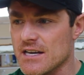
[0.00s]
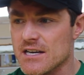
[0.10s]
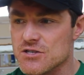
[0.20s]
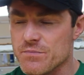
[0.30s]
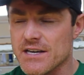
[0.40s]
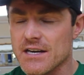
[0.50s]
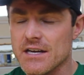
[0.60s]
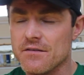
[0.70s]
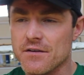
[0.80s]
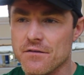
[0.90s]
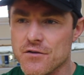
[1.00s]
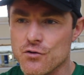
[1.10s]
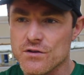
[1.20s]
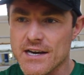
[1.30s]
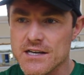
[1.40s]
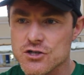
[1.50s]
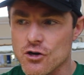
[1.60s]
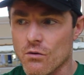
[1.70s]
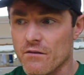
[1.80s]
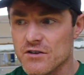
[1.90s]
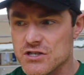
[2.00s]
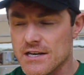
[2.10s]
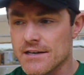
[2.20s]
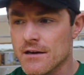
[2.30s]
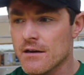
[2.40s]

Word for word: he hasn't been here for a few days, so obviously,